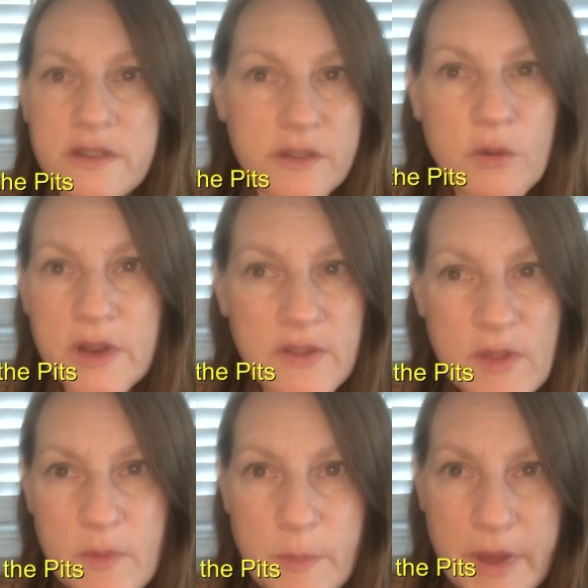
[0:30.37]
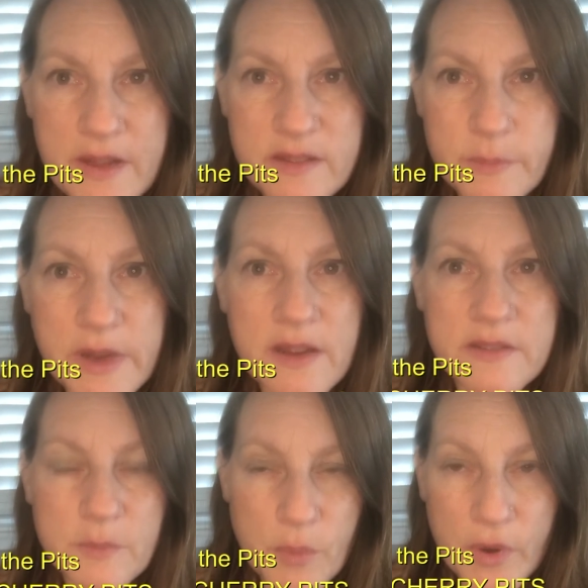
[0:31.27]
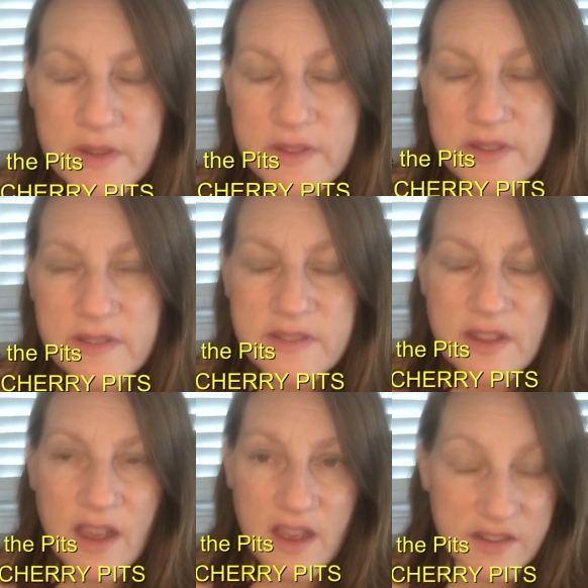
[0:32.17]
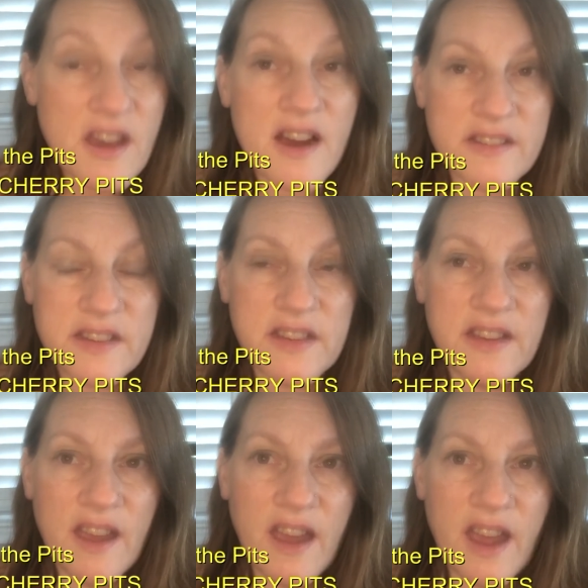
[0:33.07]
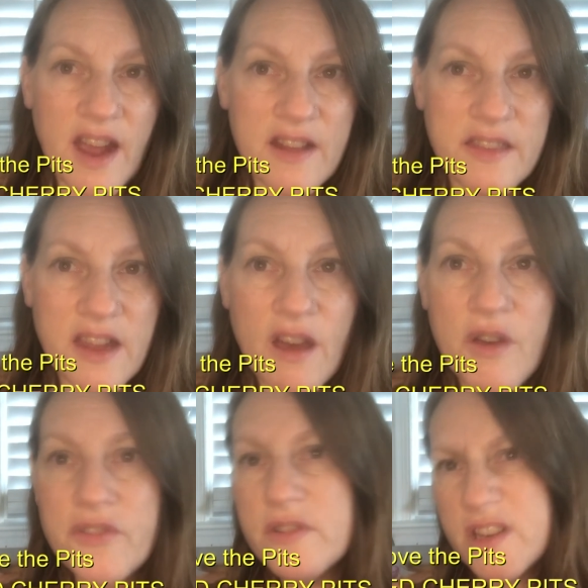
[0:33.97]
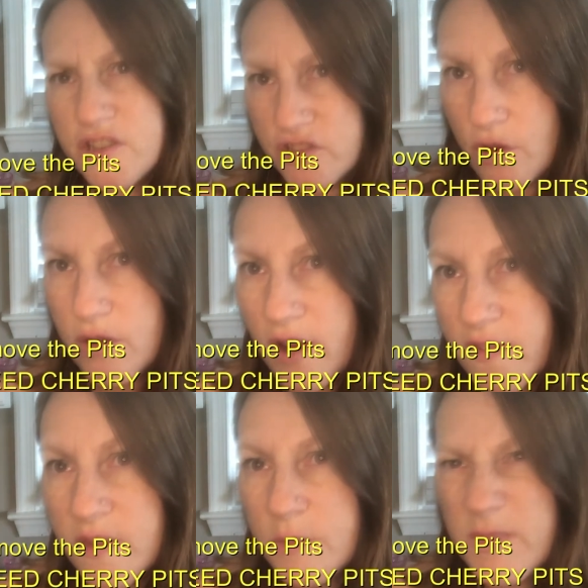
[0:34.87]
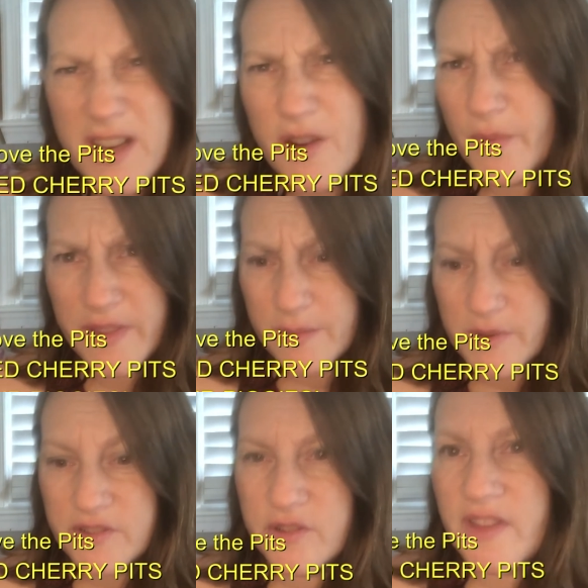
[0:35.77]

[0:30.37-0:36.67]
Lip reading: Don't give them the pits because they're poisonous, toxic, and they also can choke on them. You don't want them to do